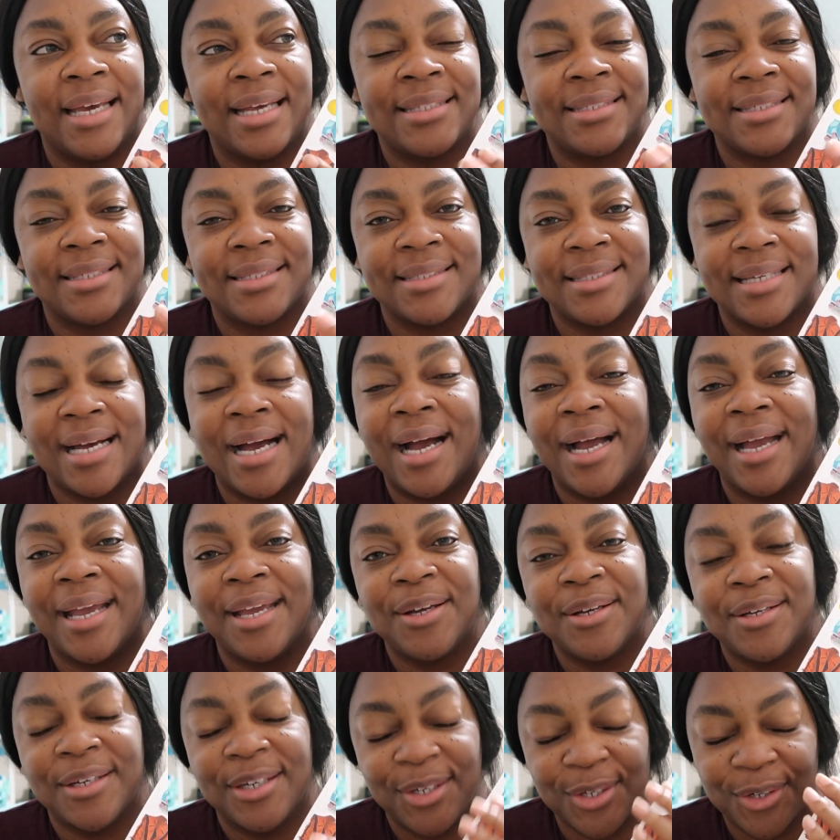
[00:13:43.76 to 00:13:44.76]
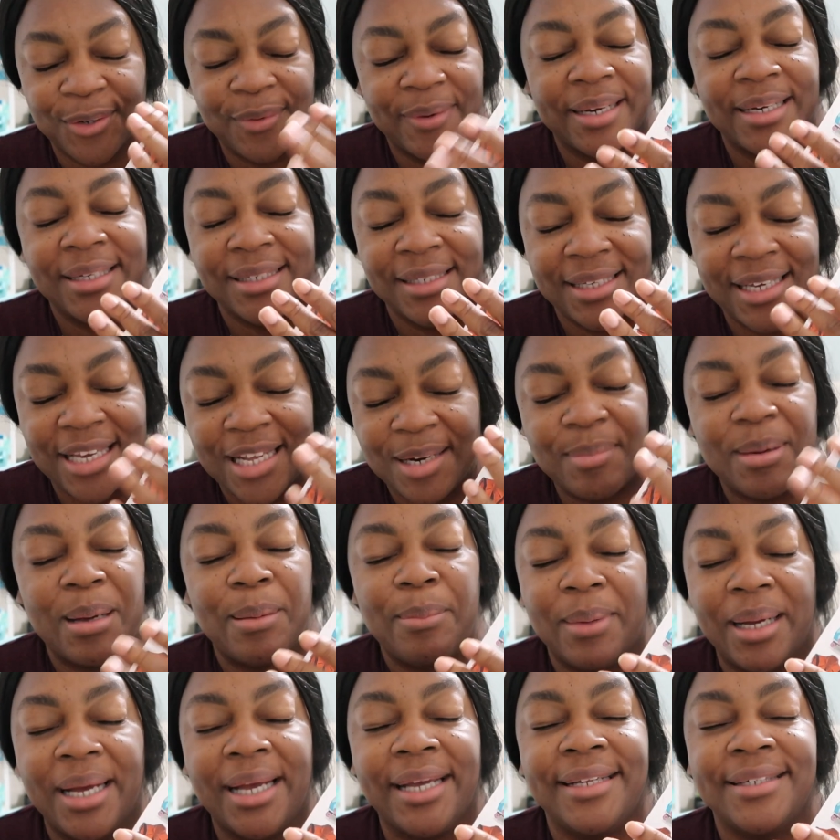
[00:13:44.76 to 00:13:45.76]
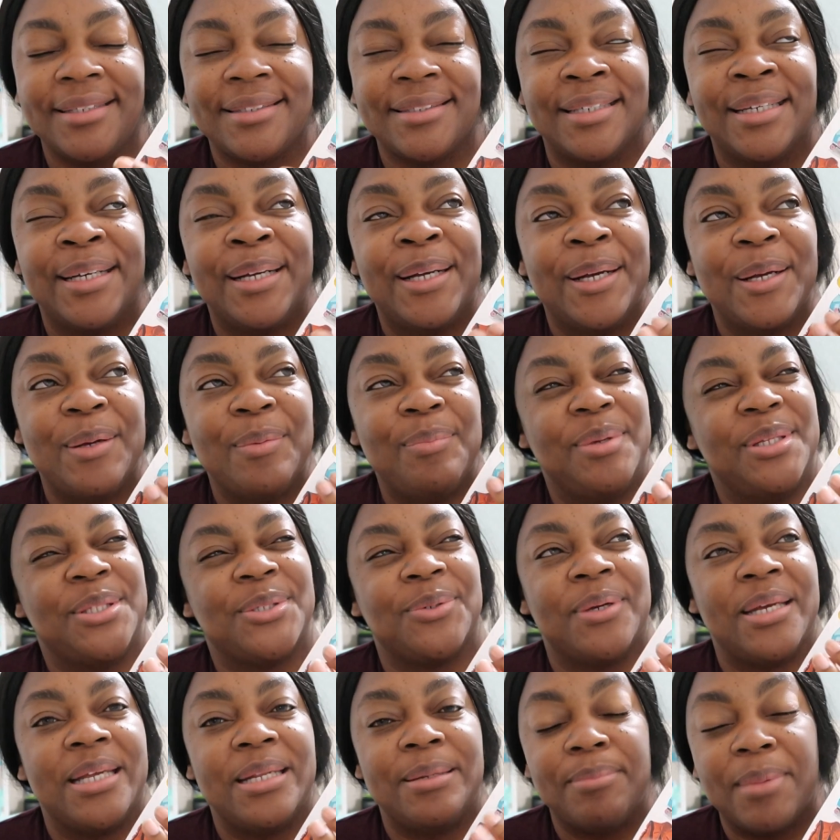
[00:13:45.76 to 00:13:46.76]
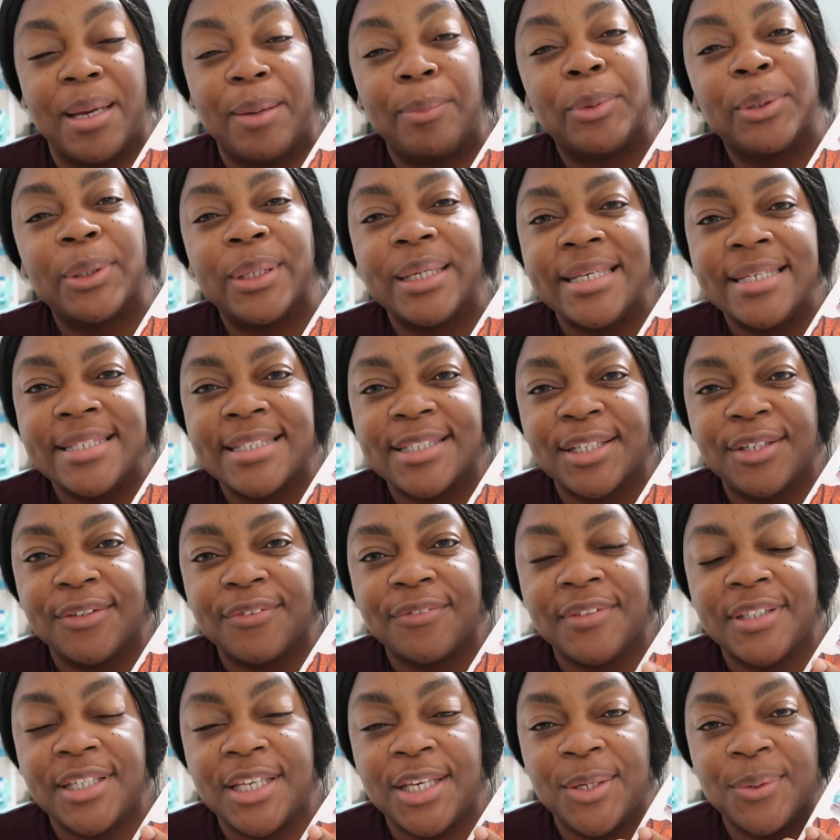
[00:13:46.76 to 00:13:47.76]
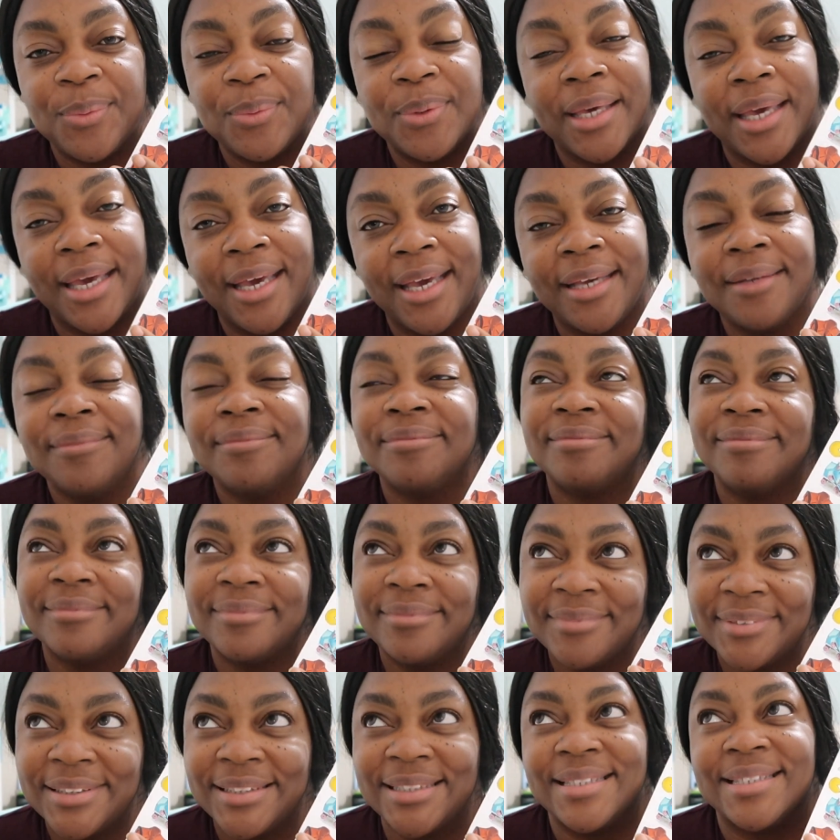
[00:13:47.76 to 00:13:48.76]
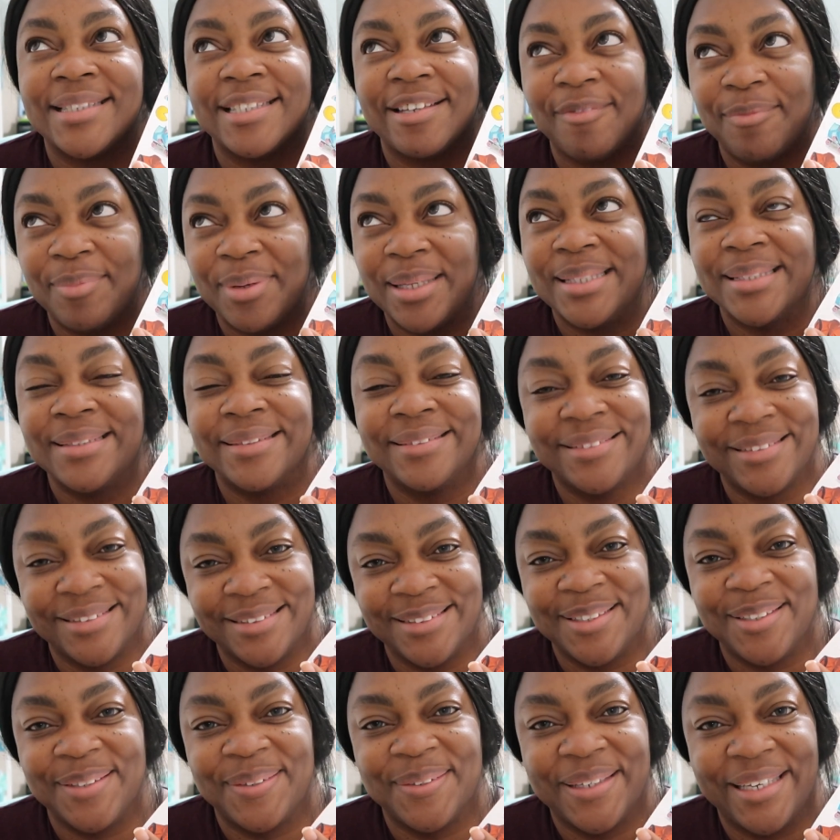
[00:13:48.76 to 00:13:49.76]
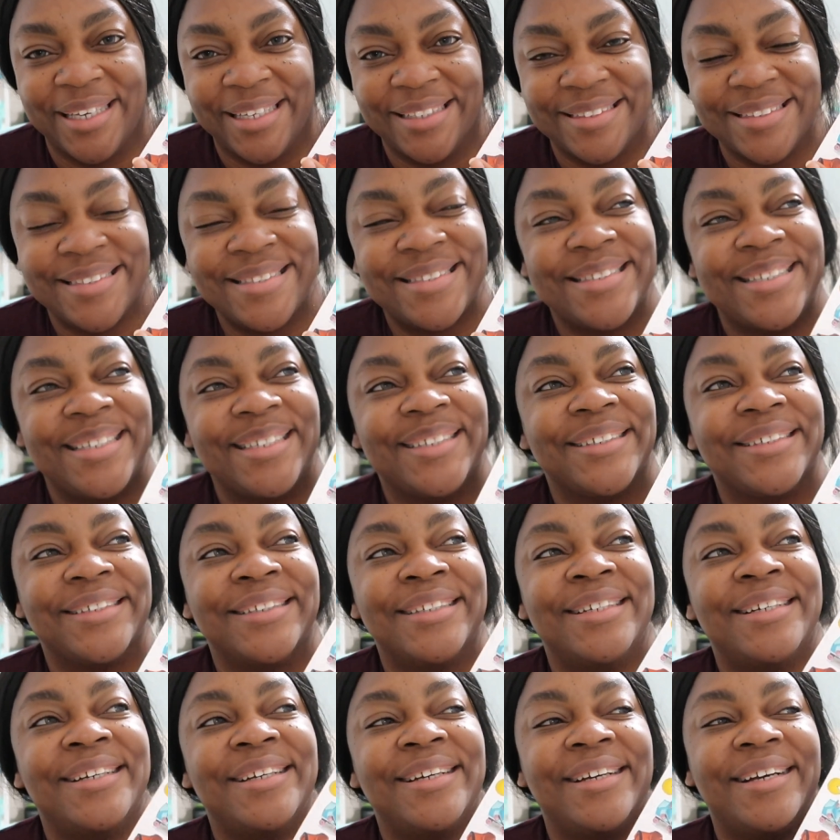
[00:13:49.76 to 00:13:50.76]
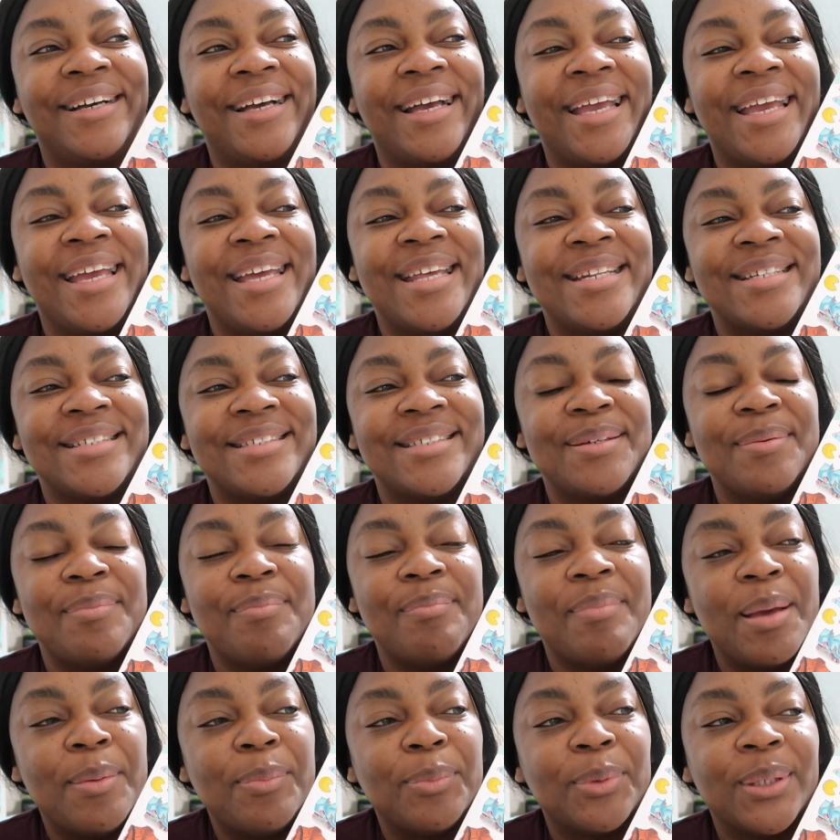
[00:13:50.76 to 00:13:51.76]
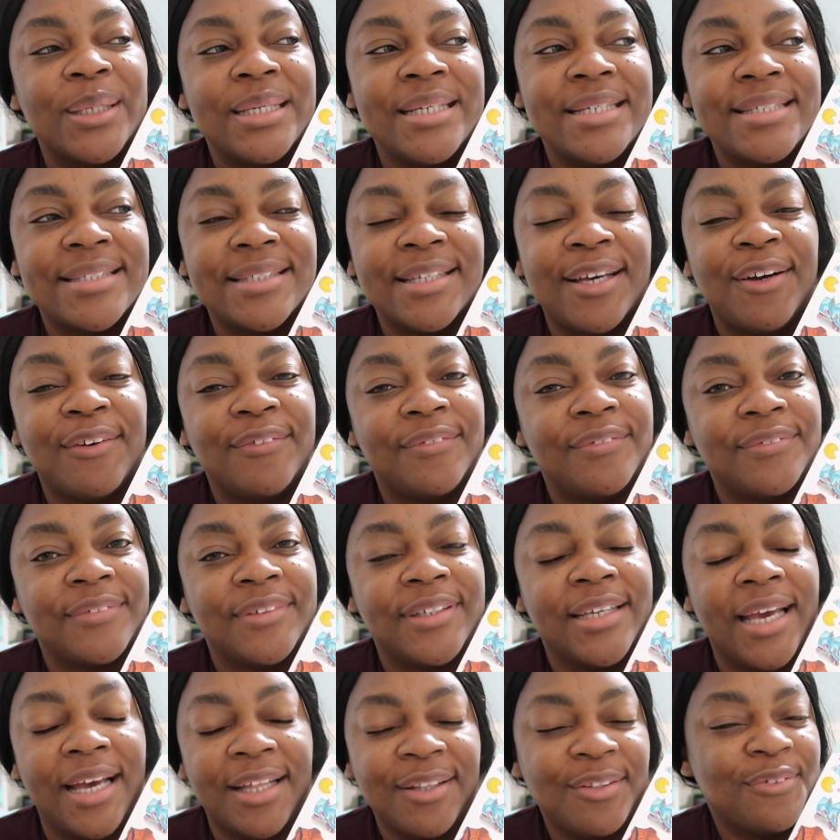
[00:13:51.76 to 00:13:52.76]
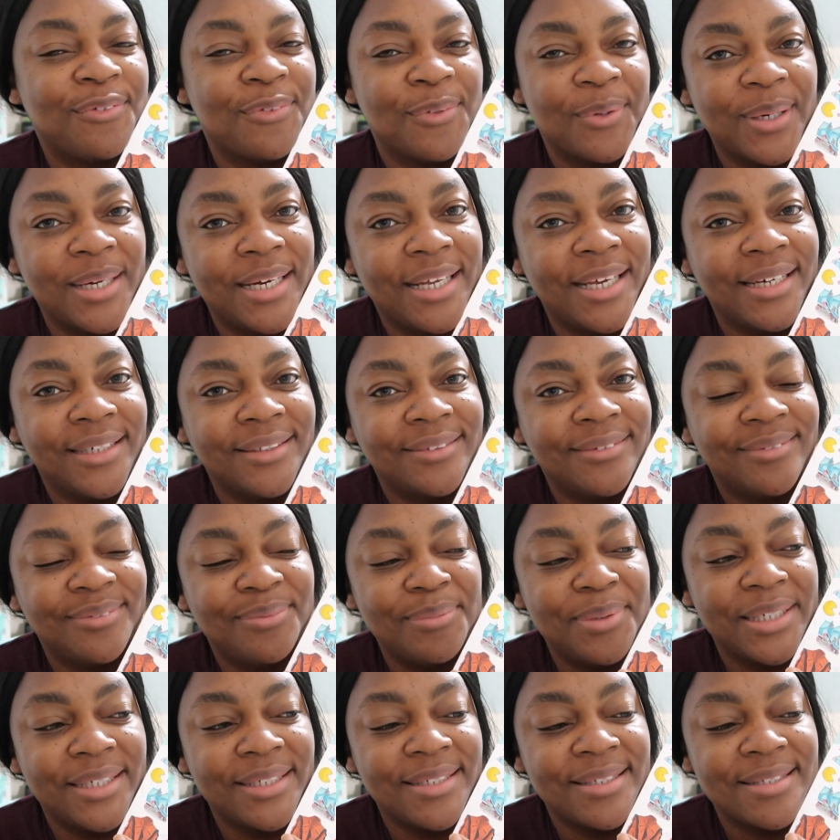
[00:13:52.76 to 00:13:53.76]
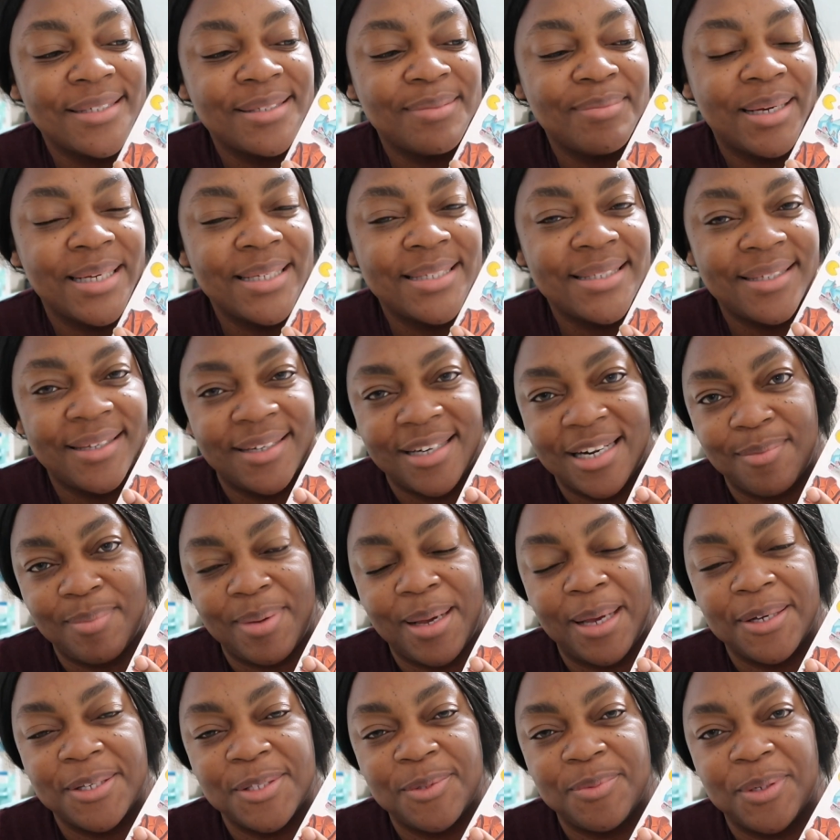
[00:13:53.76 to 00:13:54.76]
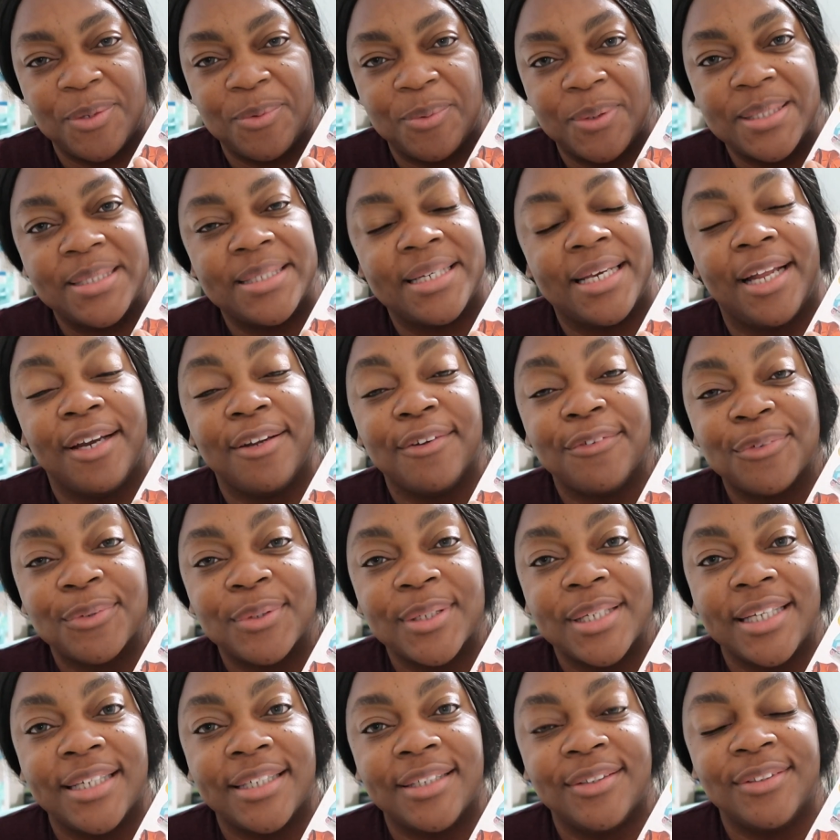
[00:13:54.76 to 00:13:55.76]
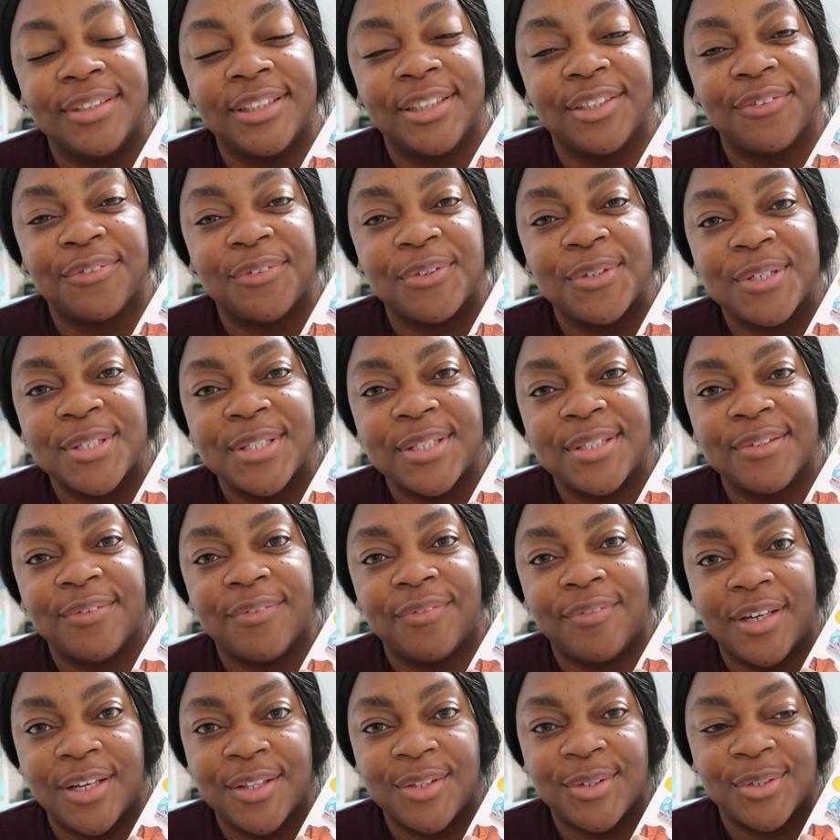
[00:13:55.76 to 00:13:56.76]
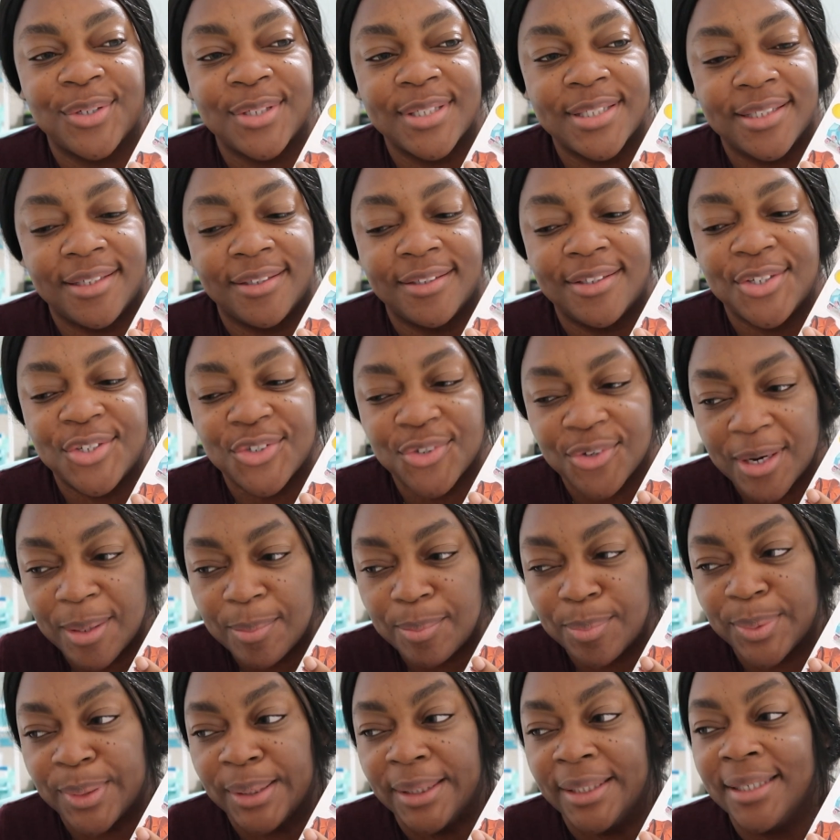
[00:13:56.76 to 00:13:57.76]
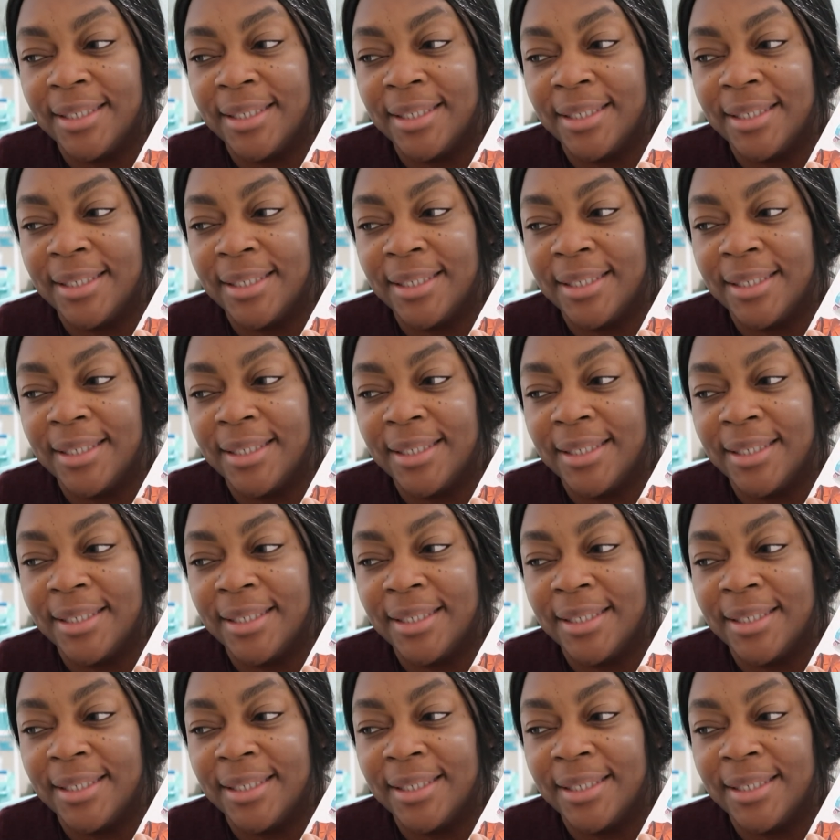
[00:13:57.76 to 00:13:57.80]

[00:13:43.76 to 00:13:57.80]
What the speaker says: it's a tie currently in my mind between memories of the UK, since I've been to the UK this year, and memories of California, because my son and my husband went to California on their first father-son trip.